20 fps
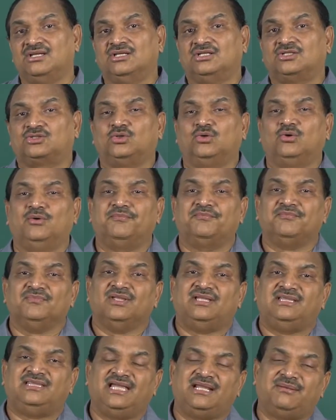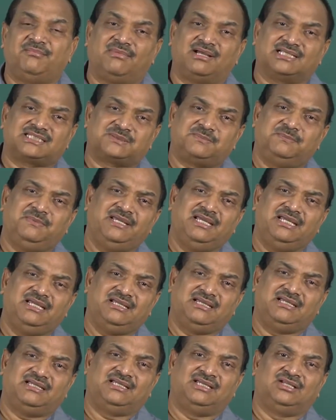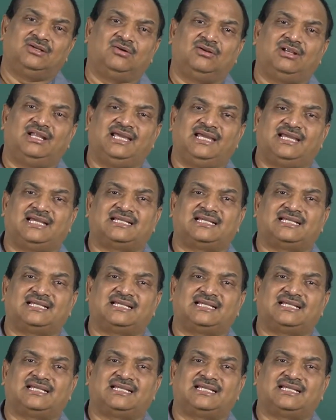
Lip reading: So there must be, like